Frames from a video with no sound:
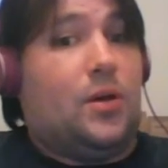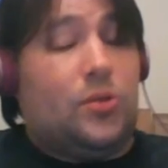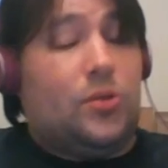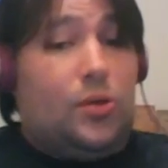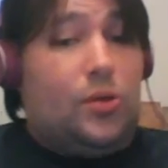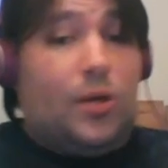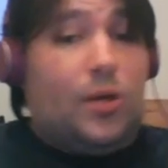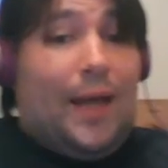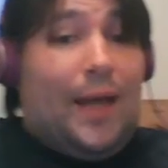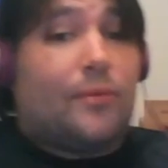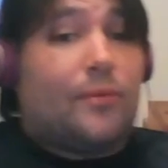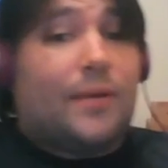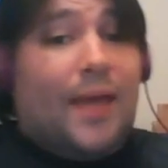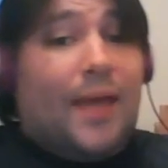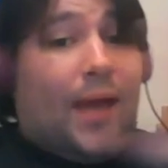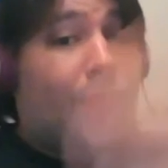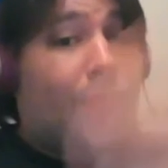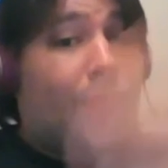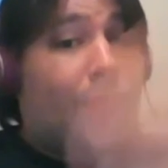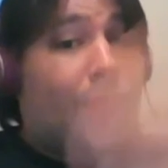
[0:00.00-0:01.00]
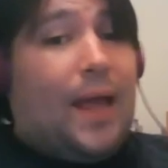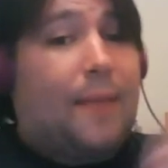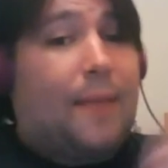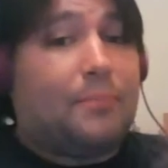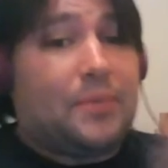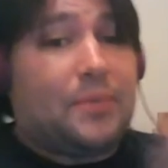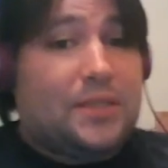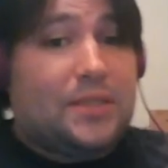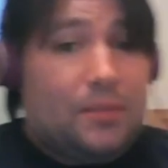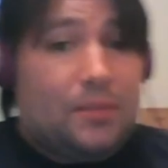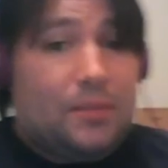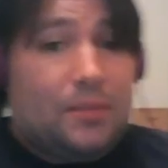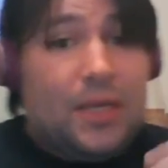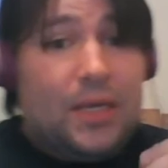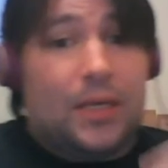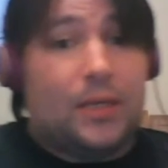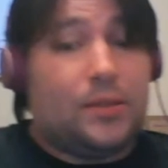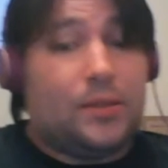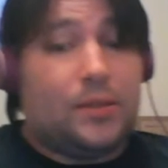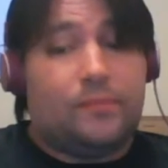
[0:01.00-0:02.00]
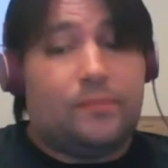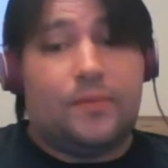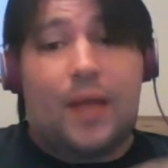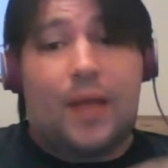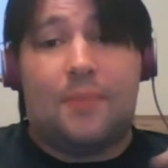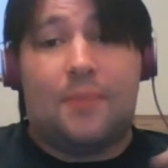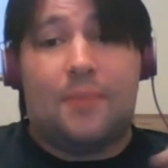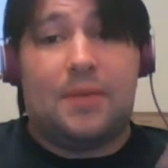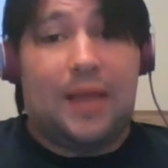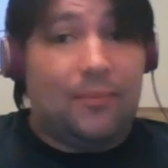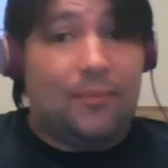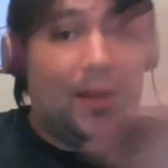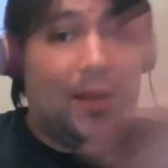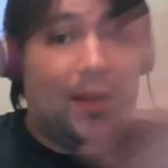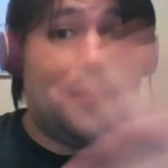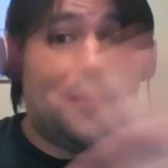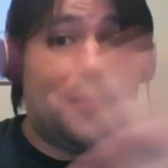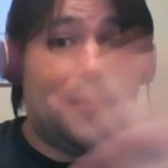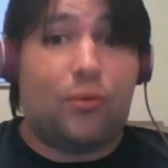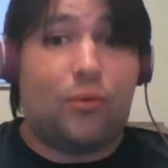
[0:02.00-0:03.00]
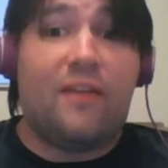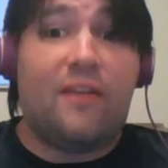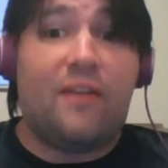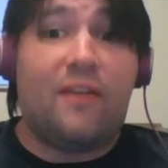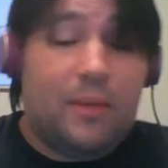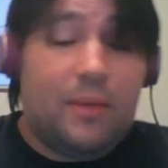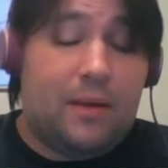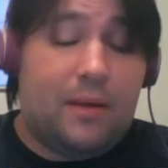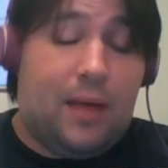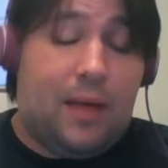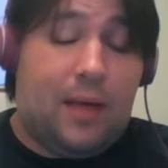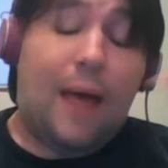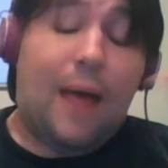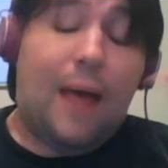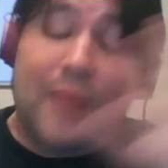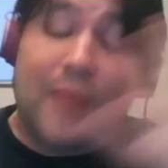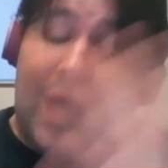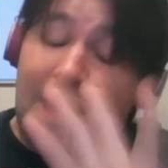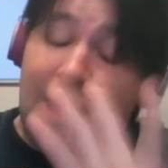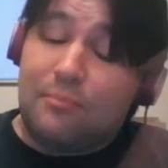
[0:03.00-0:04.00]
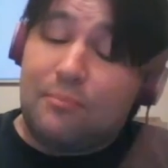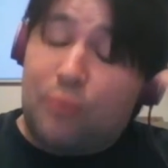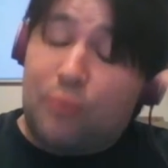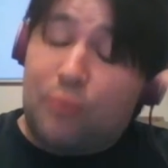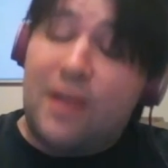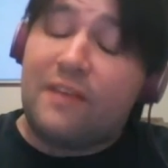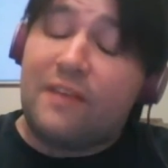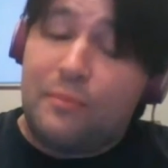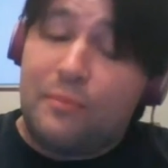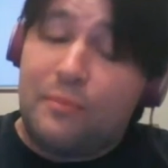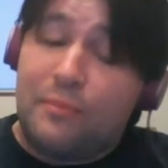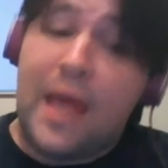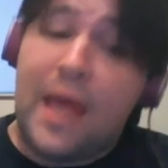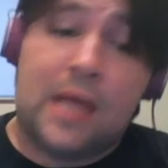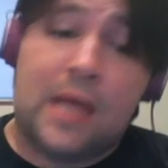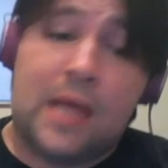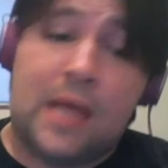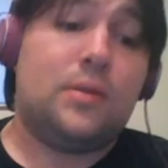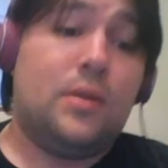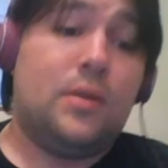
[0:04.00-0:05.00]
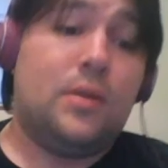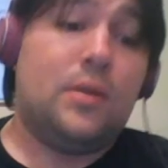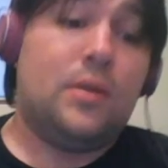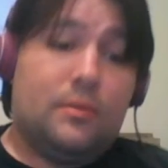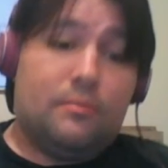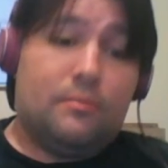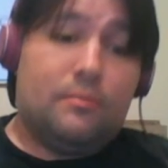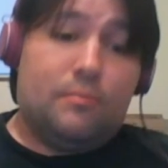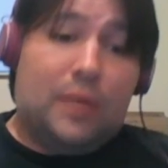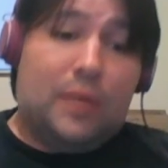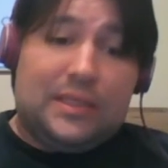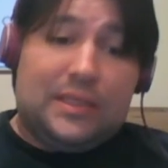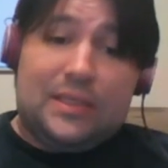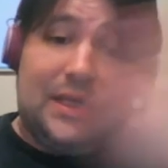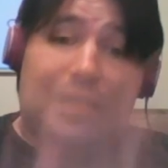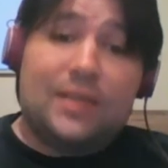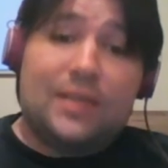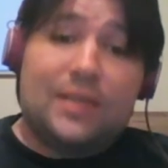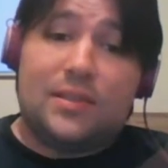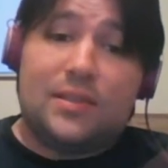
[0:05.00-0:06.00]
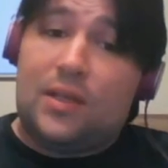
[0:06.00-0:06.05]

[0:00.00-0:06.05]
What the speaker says: look, I don't care what happens to me. I mean, I'm not a brave man, but I